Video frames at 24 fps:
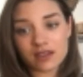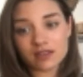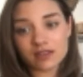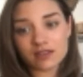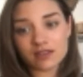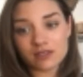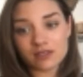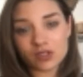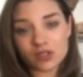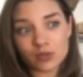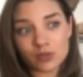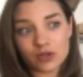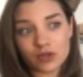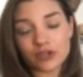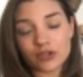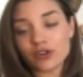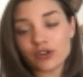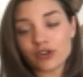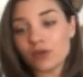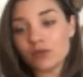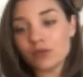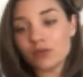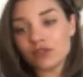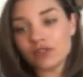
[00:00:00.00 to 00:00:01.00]

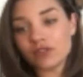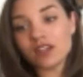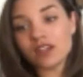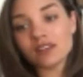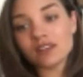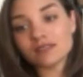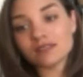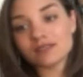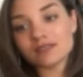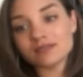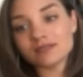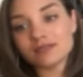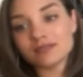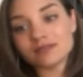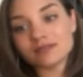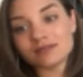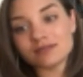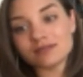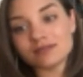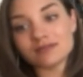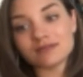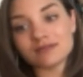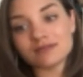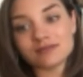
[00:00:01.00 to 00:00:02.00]
superhero movie.
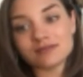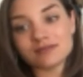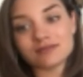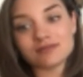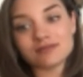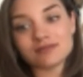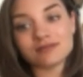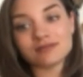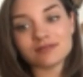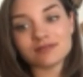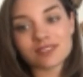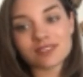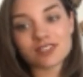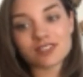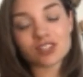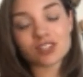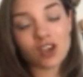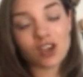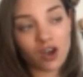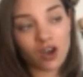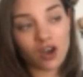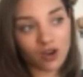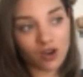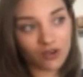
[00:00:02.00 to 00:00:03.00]

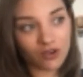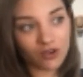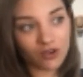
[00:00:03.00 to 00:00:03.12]
So